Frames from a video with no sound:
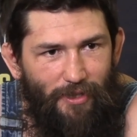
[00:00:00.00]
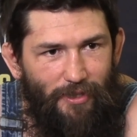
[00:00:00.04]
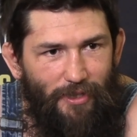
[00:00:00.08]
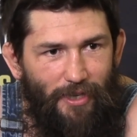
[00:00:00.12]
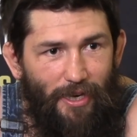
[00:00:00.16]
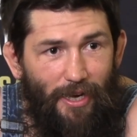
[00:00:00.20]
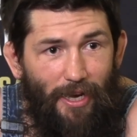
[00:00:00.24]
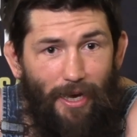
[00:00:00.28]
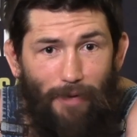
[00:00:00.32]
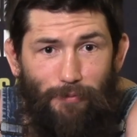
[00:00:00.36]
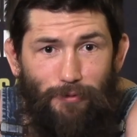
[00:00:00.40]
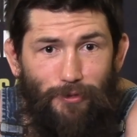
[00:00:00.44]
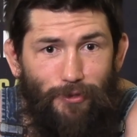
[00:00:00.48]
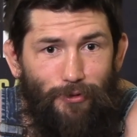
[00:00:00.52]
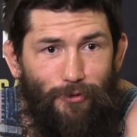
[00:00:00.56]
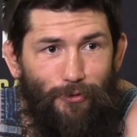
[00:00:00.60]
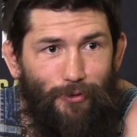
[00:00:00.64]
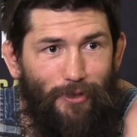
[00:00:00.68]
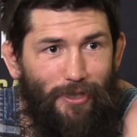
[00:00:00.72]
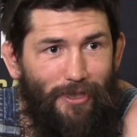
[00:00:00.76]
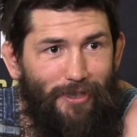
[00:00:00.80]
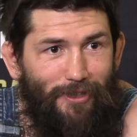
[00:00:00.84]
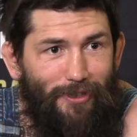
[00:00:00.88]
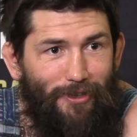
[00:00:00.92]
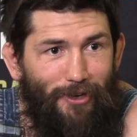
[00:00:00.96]
Yeah,
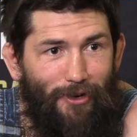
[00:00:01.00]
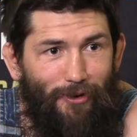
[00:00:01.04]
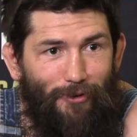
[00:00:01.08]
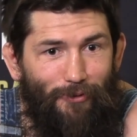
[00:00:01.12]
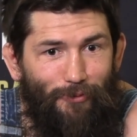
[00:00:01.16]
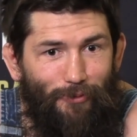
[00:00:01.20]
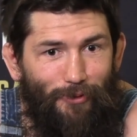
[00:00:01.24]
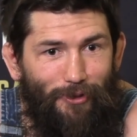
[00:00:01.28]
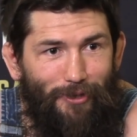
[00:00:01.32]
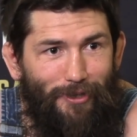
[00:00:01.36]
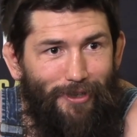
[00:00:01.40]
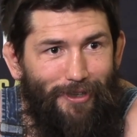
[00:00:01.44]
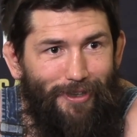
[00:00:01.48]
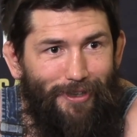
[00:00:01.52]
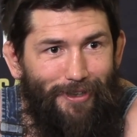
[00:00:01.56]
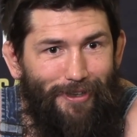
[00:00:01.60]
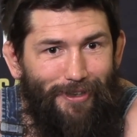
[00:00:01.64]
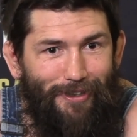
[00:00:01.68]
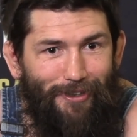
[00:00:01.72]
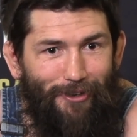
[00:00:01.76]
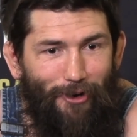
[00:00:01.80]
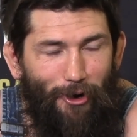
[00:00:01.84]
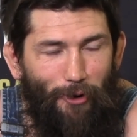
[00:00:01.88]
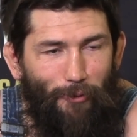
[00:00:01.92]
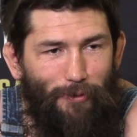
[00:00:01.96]
absolutely. You know, we're
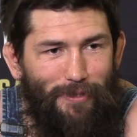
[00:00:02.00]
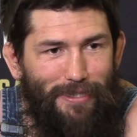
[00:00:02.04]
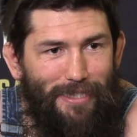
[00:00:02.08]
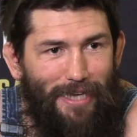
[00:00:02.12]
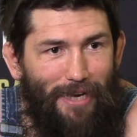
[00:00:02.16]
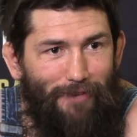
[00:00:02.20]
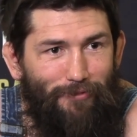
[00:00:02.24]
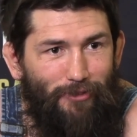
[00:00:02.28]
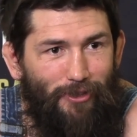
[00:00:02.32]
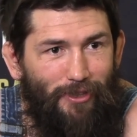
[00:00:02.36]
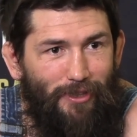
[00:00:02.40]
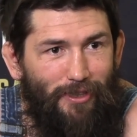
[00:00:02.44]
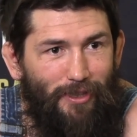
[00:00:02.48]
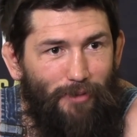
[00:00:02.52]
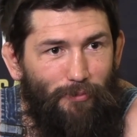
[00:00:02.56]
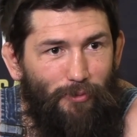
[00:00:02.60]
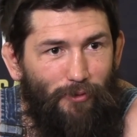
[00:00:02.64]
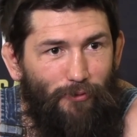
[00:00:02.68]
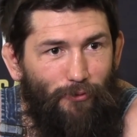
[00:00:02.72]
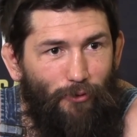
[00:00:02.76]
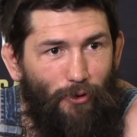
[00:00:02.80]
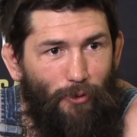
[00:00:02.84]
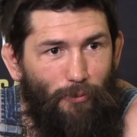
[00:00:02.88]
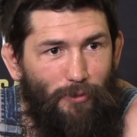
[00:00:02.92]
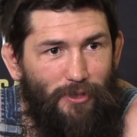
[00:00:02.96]
uh, always after clean
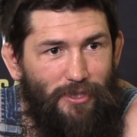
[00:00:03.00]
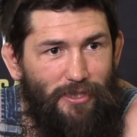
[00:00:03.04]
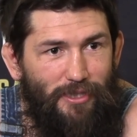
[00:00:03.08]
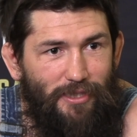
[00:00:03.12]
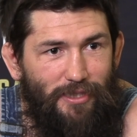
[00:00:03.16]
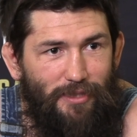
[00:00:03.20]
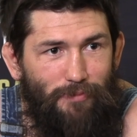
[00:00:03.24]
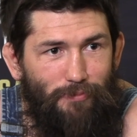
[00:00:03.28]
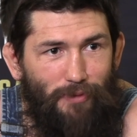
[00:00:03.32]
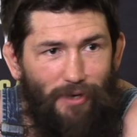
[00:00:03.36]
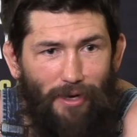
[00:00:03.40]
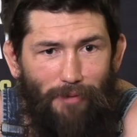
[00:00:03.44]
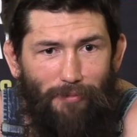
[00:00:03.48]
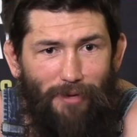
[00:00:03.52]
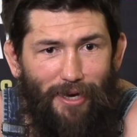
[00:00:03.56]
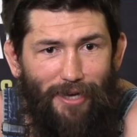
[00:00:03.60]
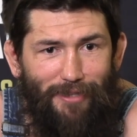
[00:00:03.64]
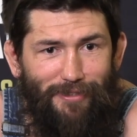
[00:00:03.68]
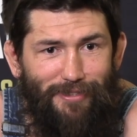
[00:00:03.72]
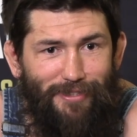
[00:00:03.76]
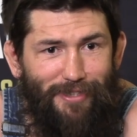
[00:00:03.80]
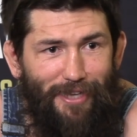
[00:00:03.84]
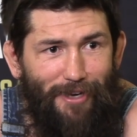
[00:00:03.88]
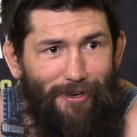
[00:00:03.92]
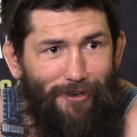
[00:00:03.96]
performances, but I'm
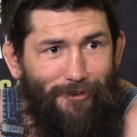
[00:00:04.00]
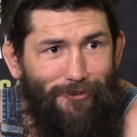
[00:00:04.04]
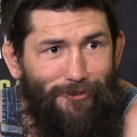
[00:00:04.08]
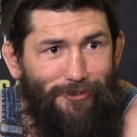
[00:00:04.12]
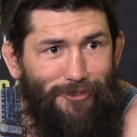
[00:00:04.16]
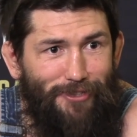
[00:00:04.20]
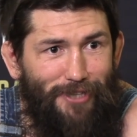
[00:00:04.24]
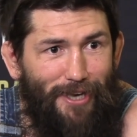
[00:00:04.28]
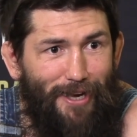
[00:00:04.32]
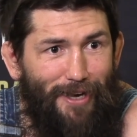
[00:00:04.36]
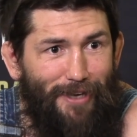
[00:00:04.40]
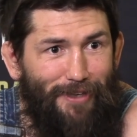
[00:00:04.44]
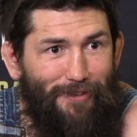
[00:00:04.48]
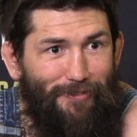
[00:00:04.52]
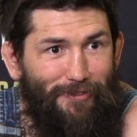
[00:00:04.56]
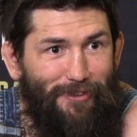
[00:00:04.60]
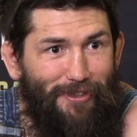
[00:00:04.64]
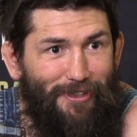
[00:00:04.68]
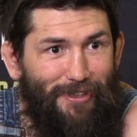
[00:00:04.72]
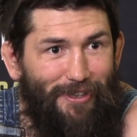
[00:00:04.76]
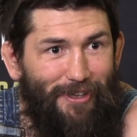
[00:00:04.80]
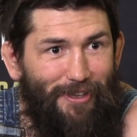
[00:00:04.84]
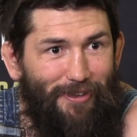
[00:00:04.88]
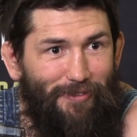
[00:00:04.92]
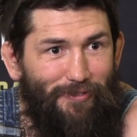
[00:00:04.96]
not scared or shy of
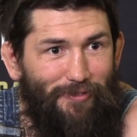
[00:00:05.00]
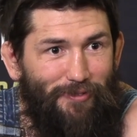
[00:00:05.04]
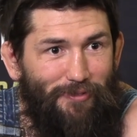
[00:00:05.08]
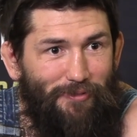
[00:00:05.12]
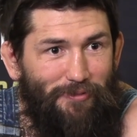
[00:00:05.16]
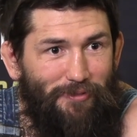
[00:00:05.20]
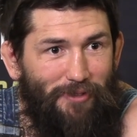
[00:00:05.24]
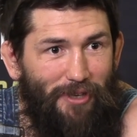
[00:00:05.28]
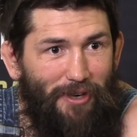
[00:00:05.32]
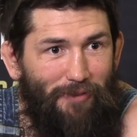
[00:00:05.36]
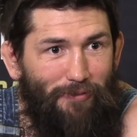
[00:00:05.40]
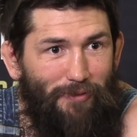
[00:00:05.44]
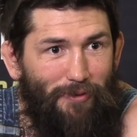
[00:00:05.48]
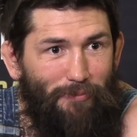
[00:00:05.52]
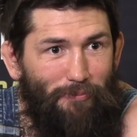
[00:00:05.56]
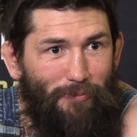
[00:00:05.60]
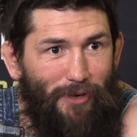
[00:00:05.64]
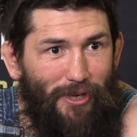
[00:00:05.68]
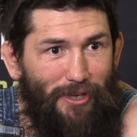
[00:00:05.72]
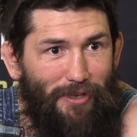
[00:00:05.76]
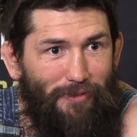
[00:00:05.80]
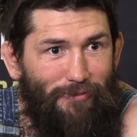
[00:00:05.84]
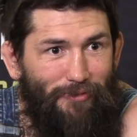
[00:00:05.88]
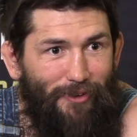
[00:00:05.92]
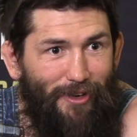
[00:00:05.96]
a, of, of a
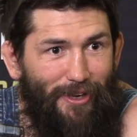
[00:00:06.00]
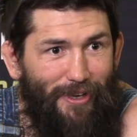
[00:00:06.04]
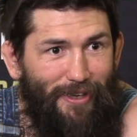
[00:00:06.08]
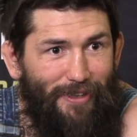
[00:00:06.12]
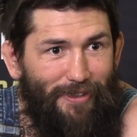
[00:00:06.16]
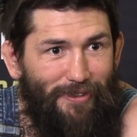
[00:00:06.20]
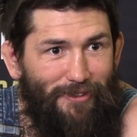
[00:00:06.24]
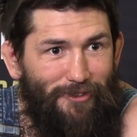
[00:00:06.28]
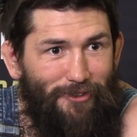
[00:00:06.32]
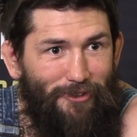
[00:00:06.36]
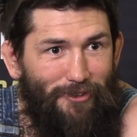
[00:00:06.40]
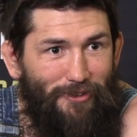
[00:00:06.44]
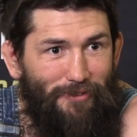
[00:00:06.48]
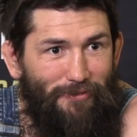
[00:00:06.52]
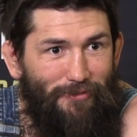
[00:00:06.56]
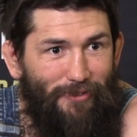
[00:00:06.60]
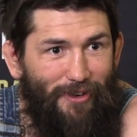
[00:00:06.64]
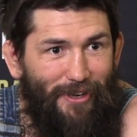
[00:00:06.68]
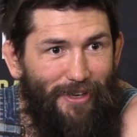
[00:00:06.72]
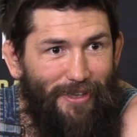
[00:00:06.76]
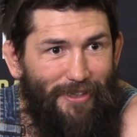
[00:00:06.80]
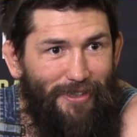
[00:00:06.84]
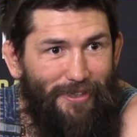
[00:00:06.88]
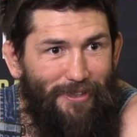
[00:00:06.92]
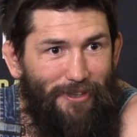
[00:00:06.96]
muddy fight, a dirty fight.